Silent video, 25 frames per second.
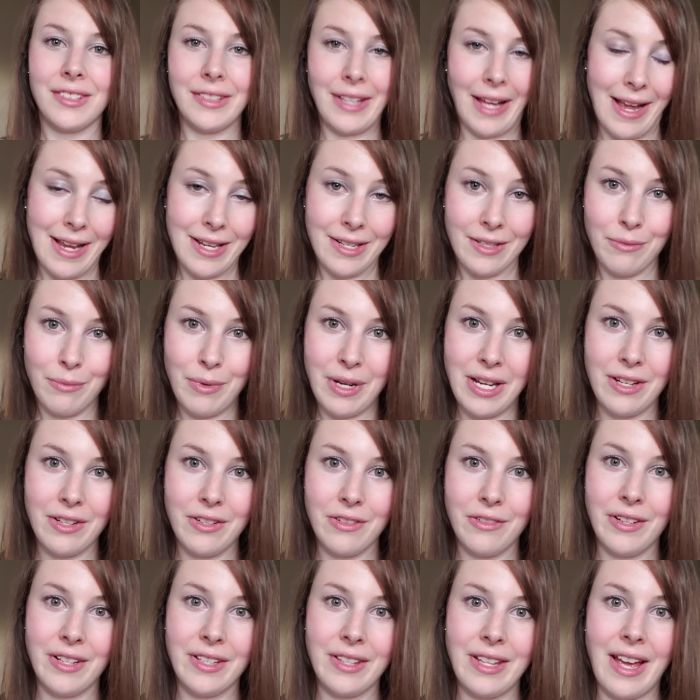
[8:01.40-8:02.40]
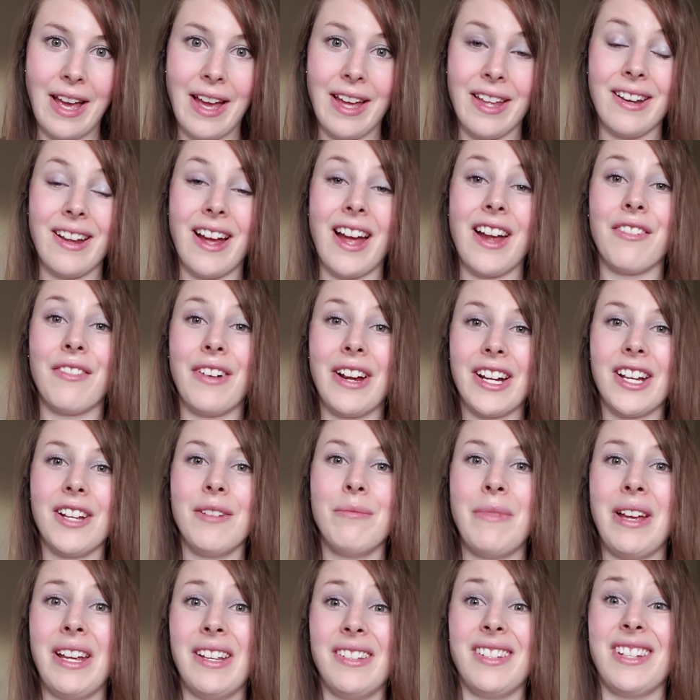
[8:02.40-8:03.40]
the last week doing that. I
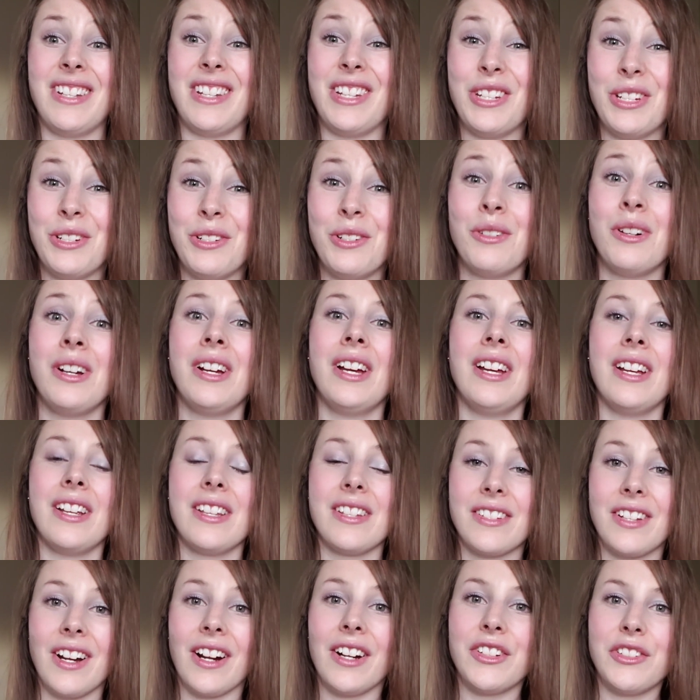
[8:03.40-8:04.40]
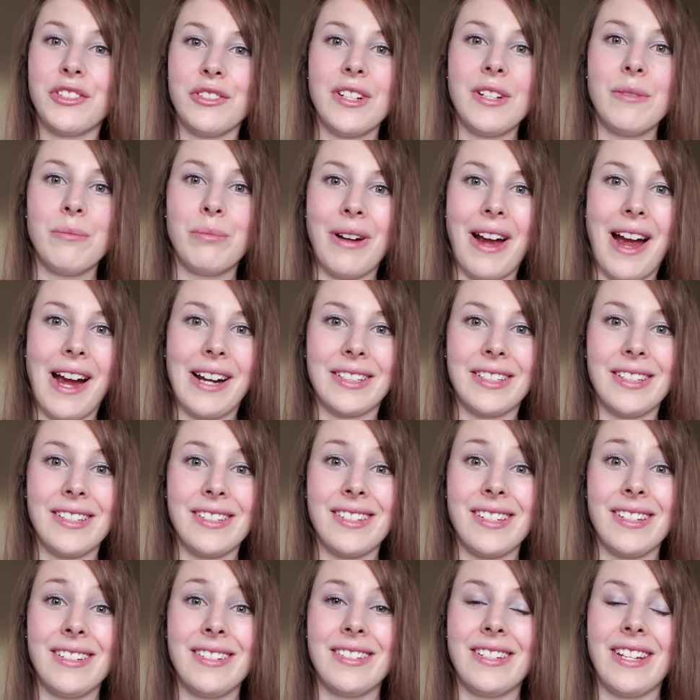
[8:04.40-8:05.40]
recommend that you start doing
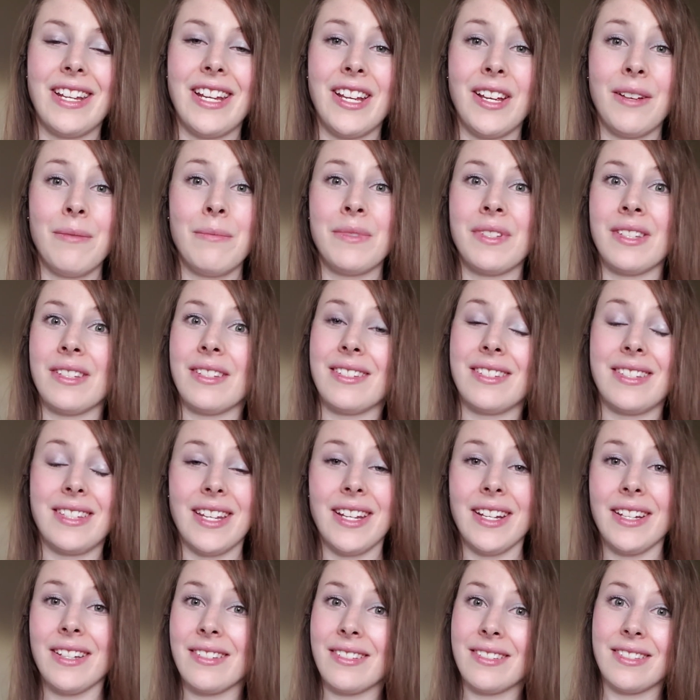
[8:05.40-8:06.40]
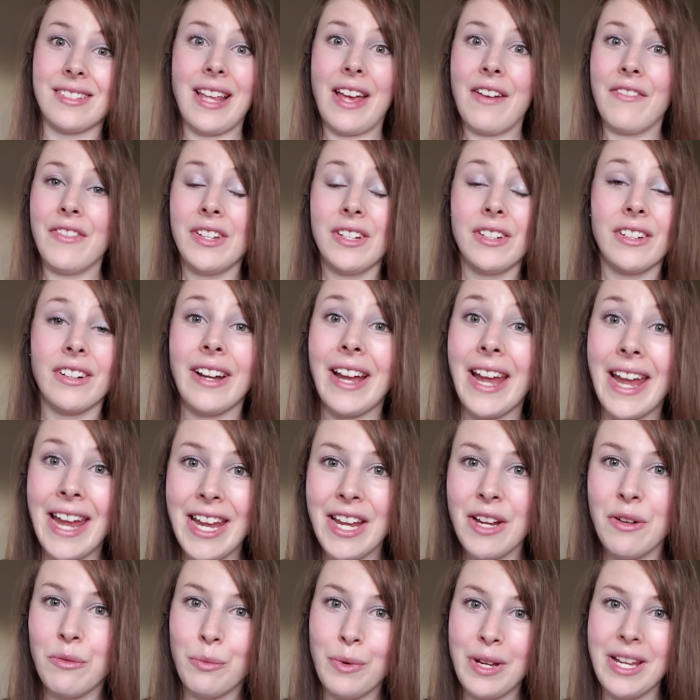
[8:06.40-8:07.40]
practice exams 6, 7, or
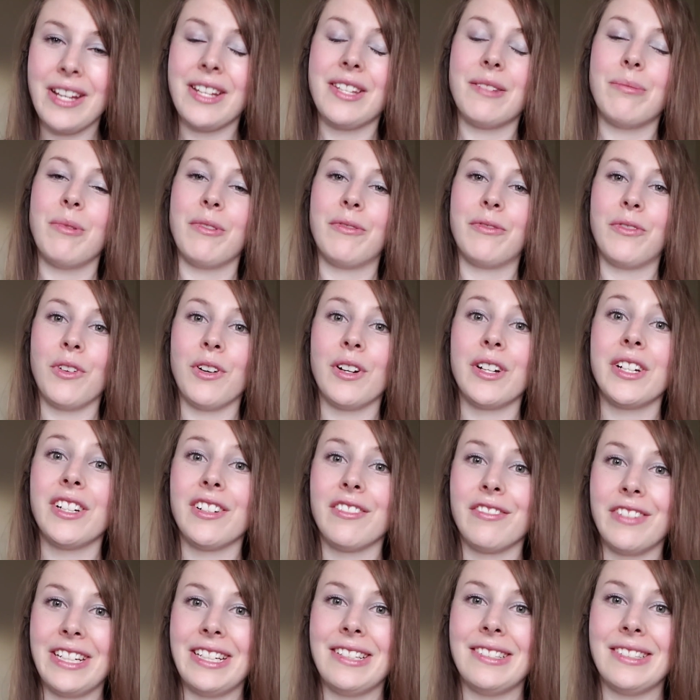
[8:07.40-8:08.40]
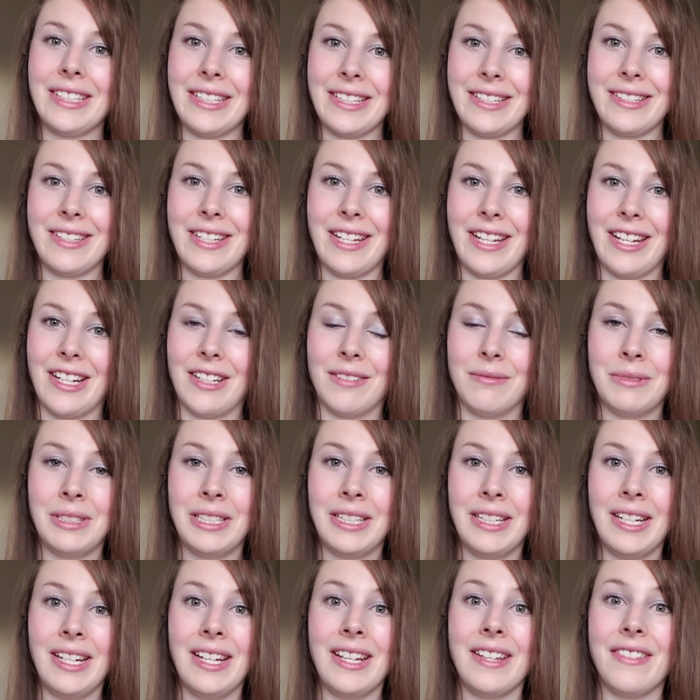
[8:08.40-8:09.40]
8 weeks before your real exam.
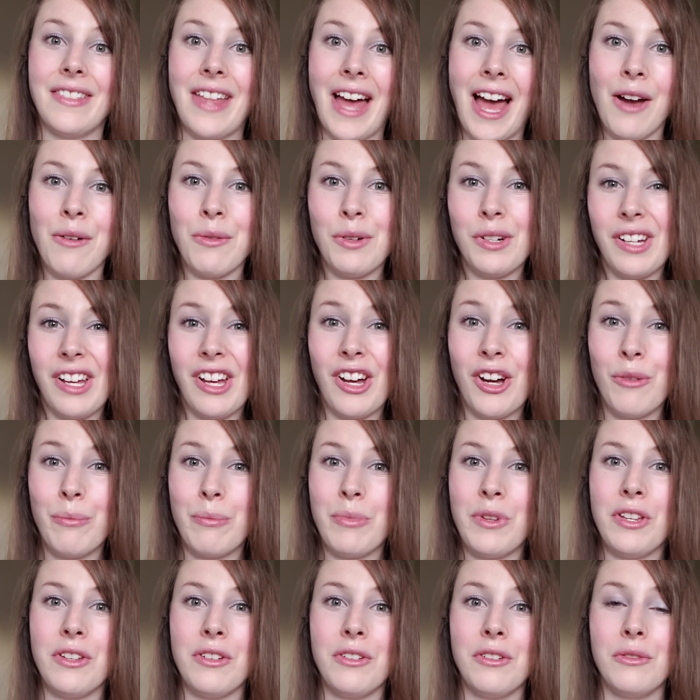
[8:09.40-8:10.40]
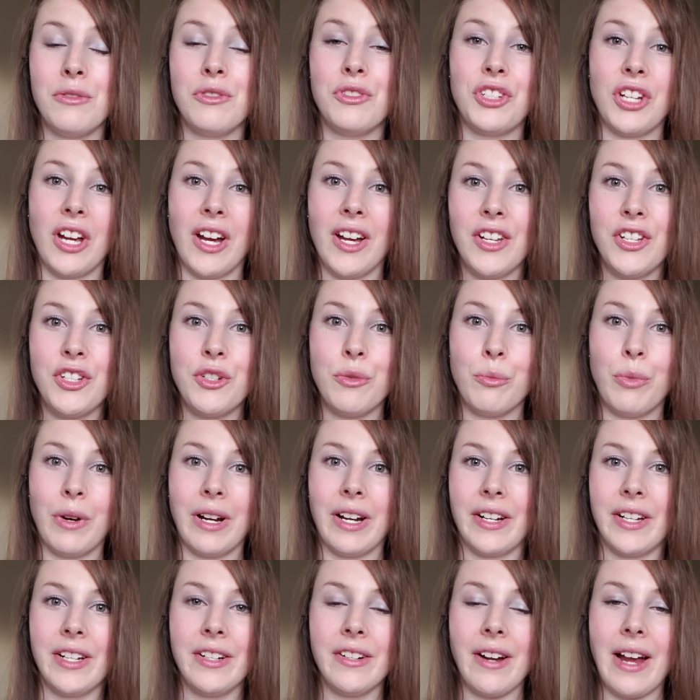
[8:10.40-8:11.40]
That will help you judge
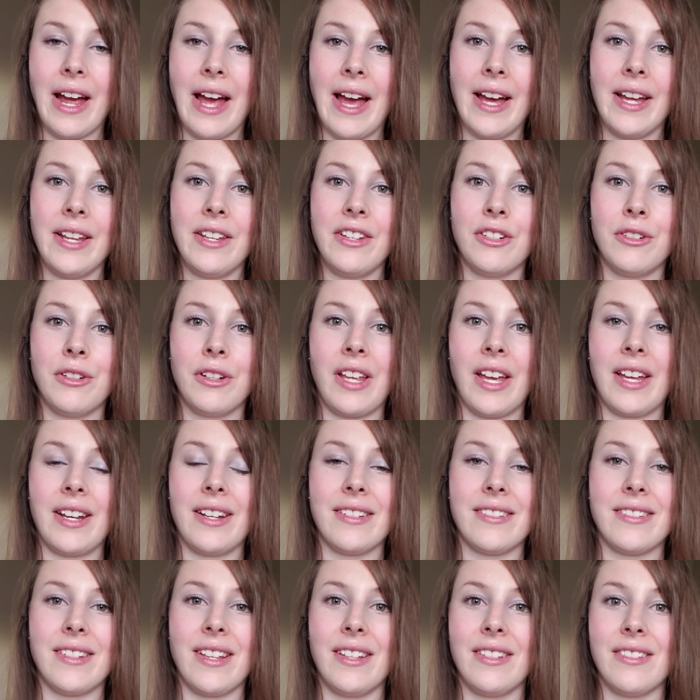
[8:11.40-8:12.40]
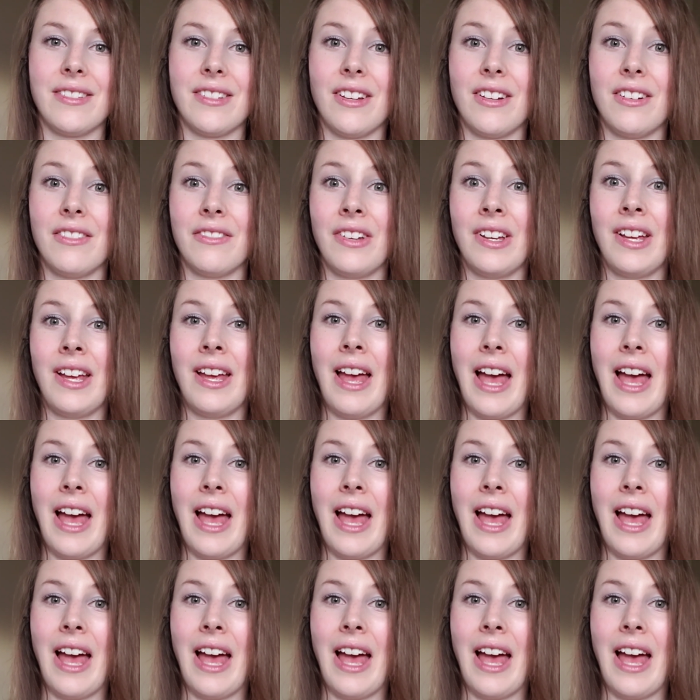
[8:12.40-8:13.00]
where you're at. You'll get a sense of